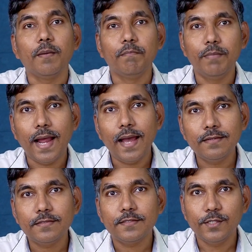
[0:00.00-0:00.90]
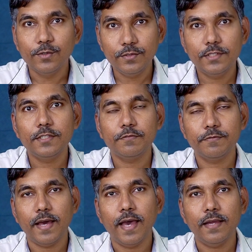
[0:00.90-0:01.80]
Brands use this
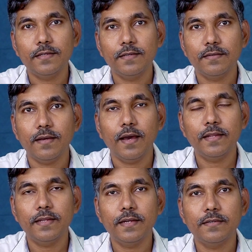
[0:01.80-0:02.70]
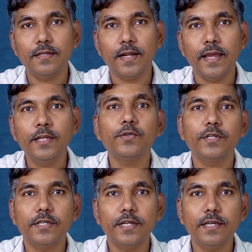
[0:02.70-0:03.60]
fact and then try to
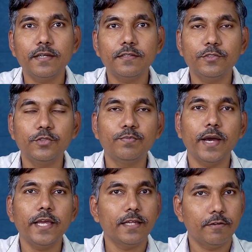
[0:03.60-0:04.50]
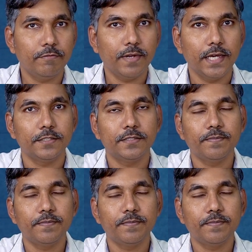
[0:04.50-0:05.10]
trick us to buy their flash